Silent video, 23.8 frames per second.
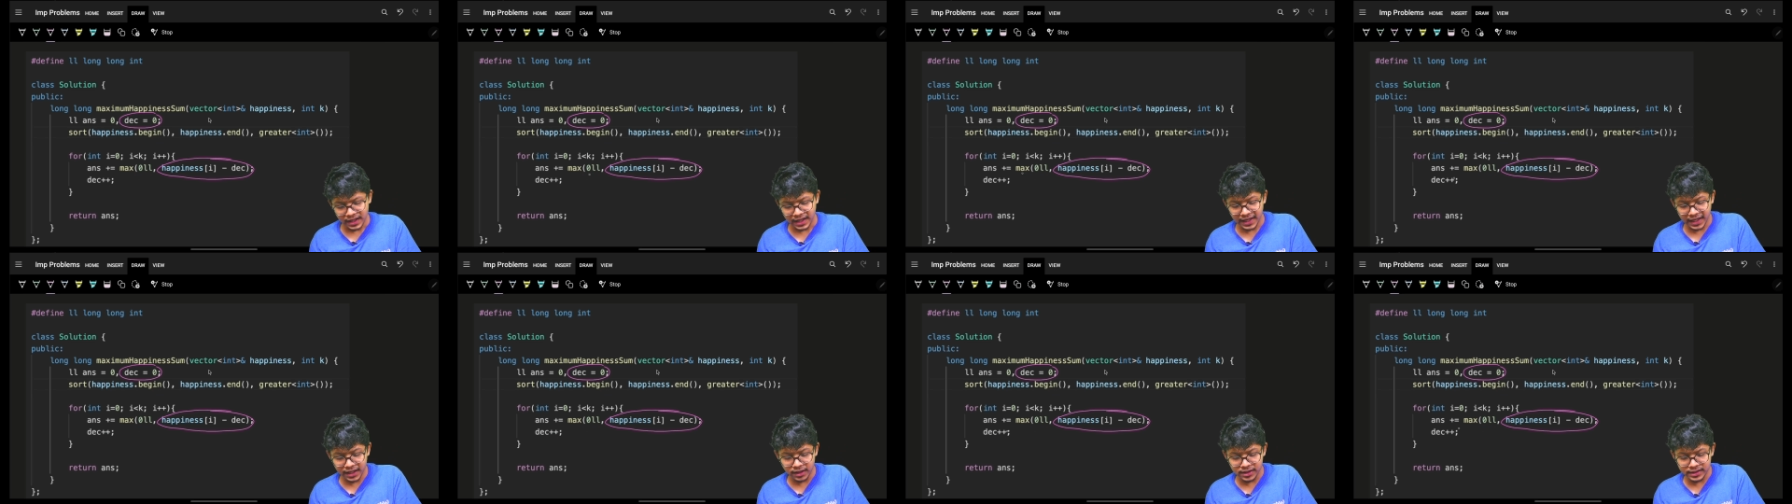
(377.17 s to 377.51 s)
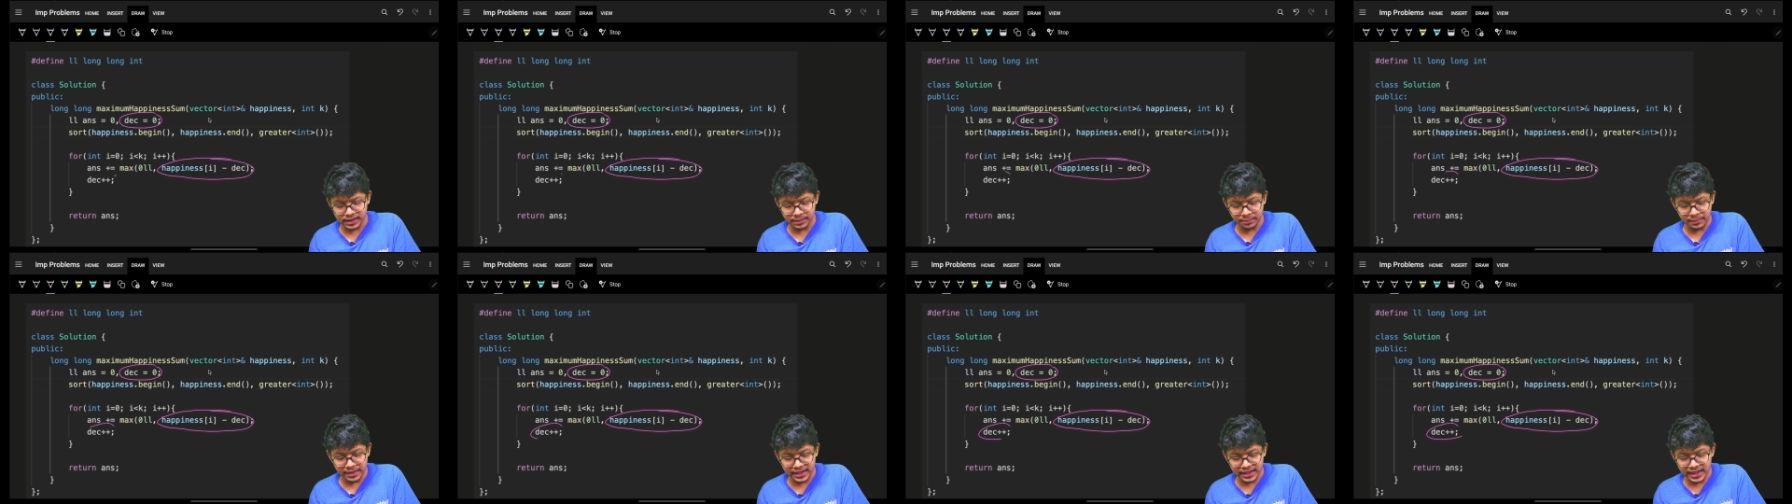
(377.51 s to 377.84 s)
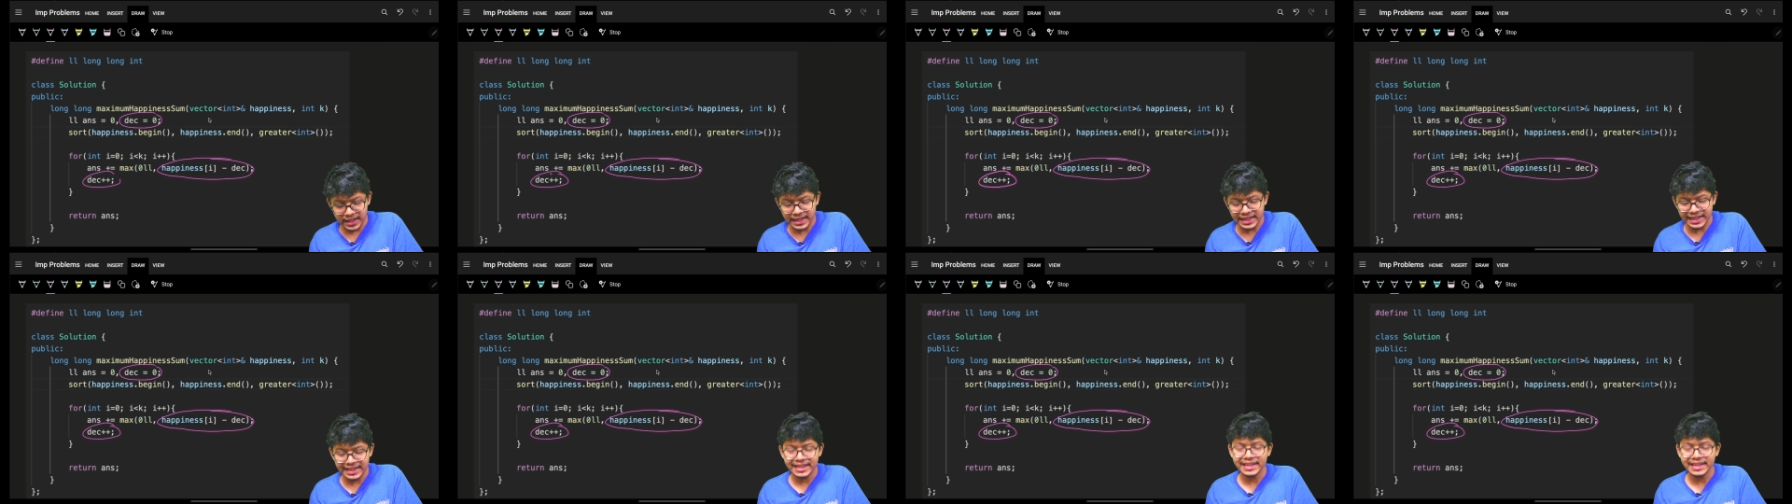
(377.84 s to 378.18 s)
and ultimately
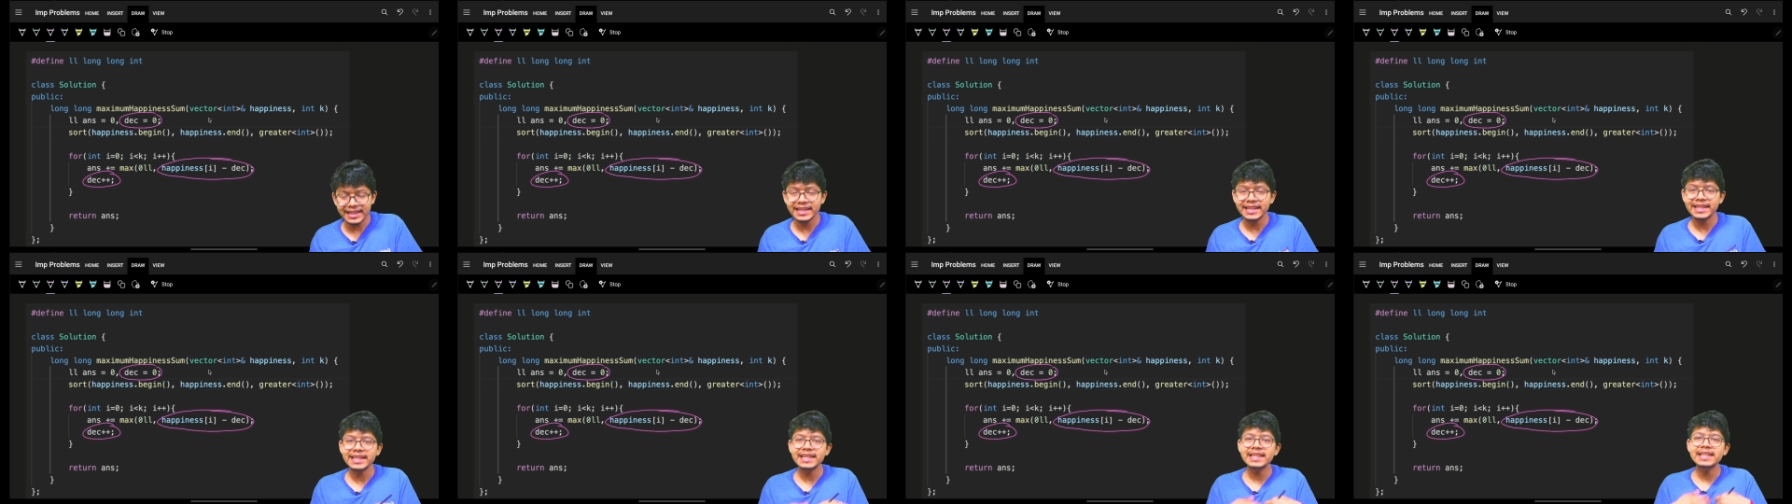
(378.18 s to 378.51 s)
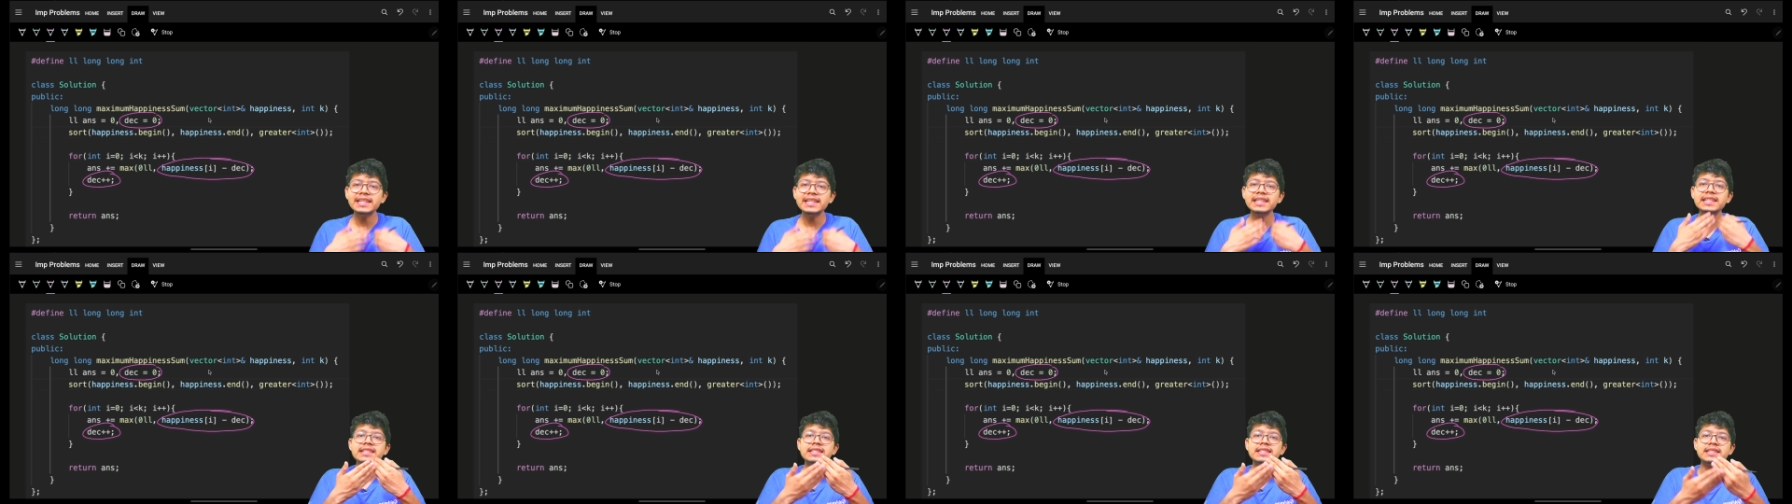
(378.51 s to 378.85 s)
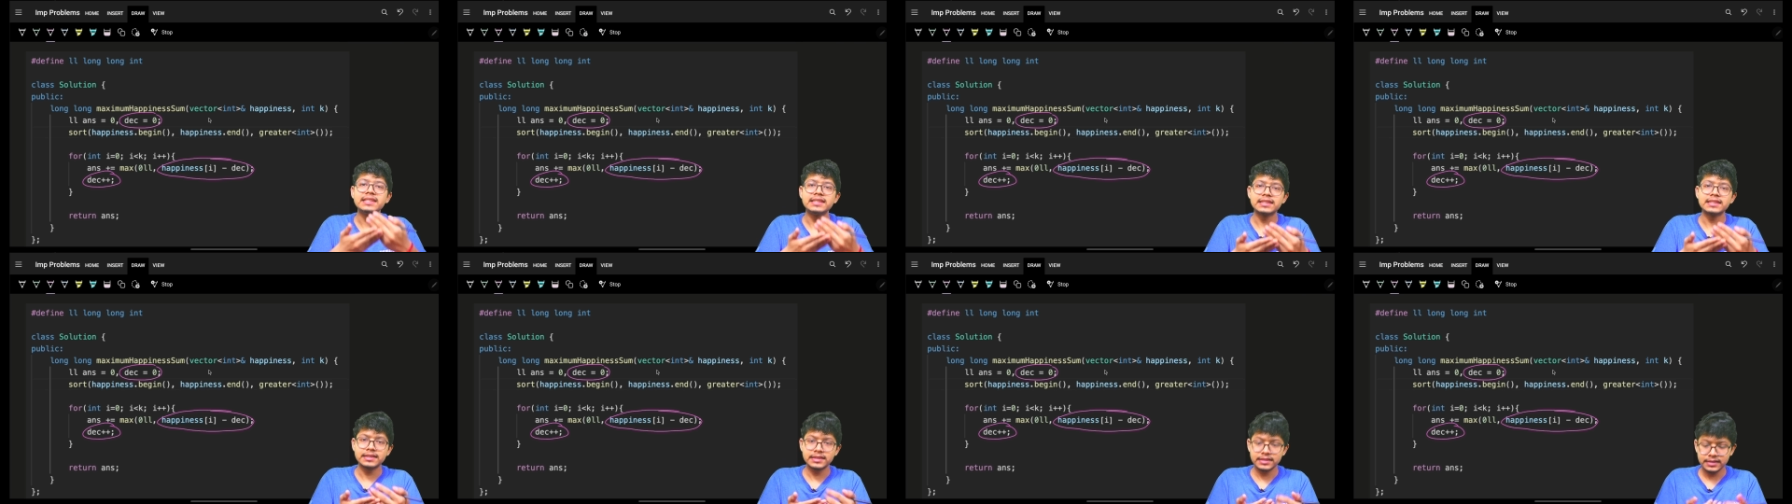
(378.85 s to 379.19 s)

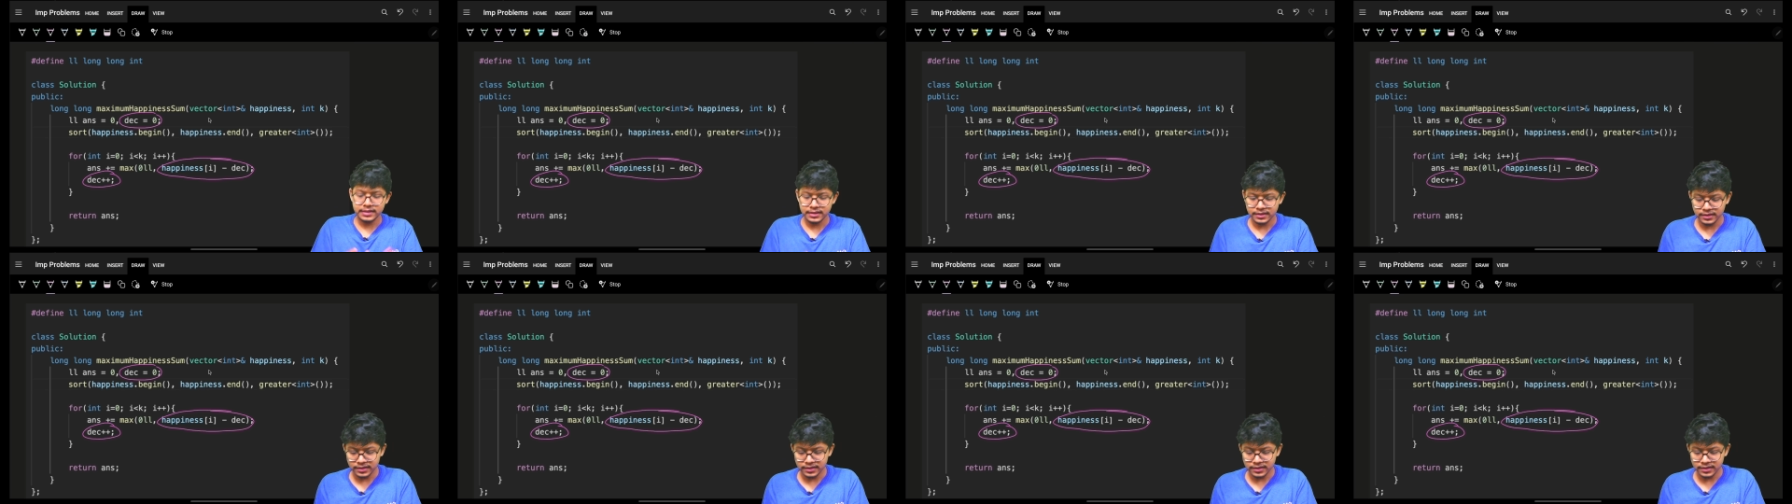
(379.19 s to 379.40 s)
increase